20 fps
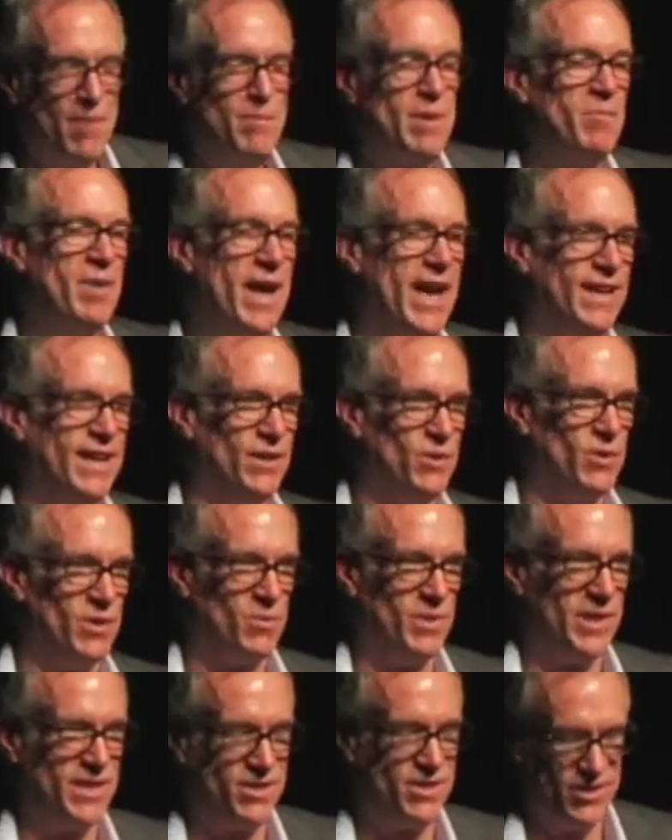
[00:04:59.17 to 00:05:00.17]
I met Patti at
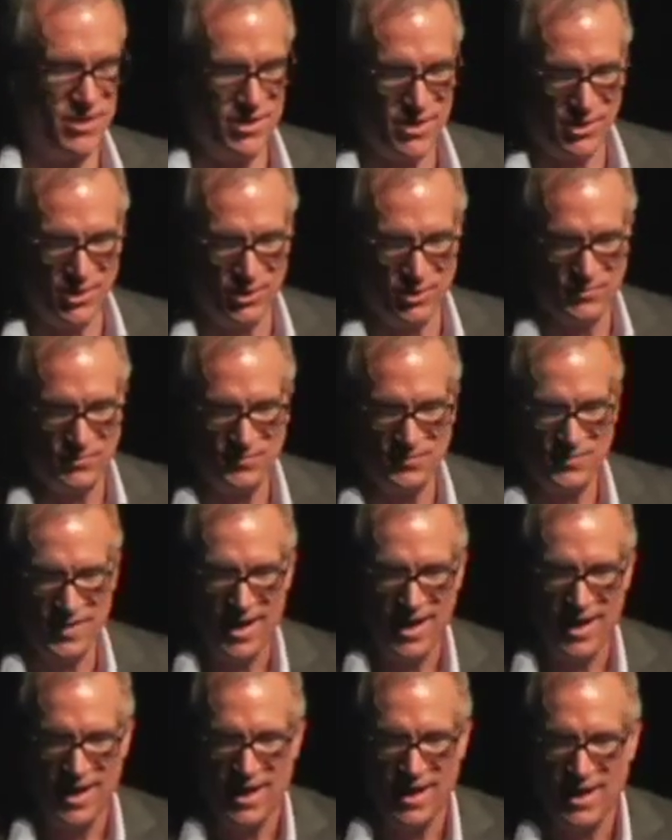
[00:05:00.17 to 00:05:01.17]
Northwestern, too.
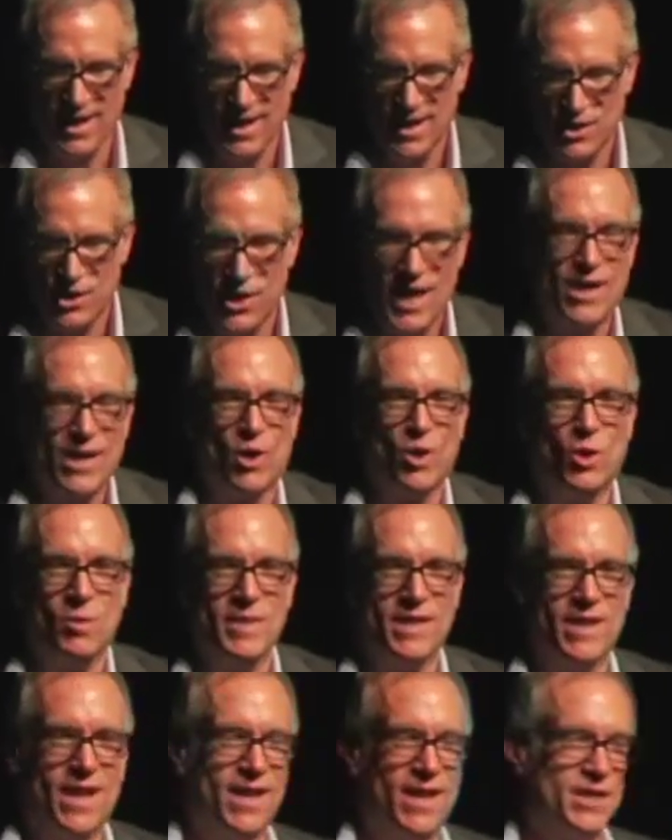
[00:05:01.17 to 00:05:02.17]
She had a
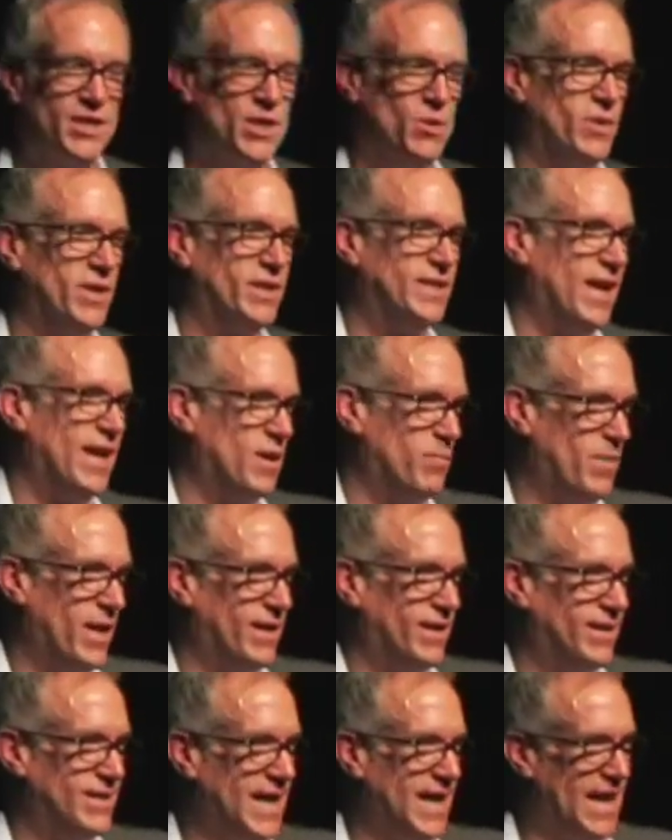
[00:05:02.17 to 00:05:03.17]
whole mythology worked out
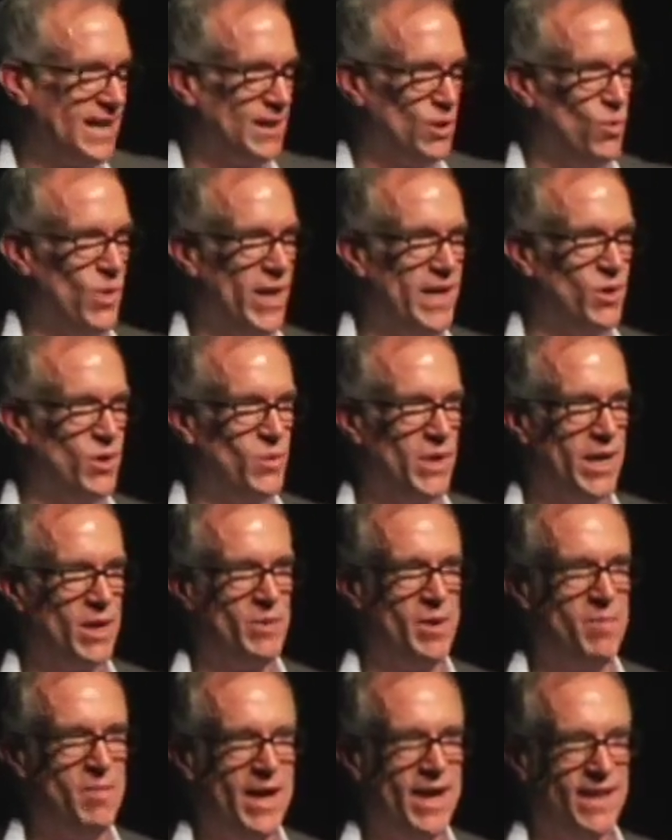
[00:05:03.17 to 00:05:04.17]
about exactly when and
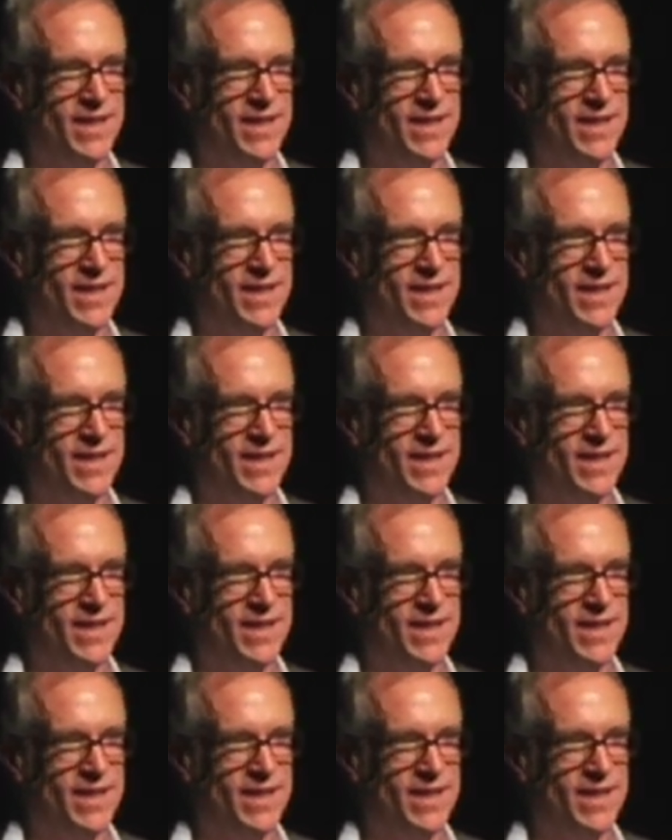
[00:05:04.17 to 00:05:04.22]
where we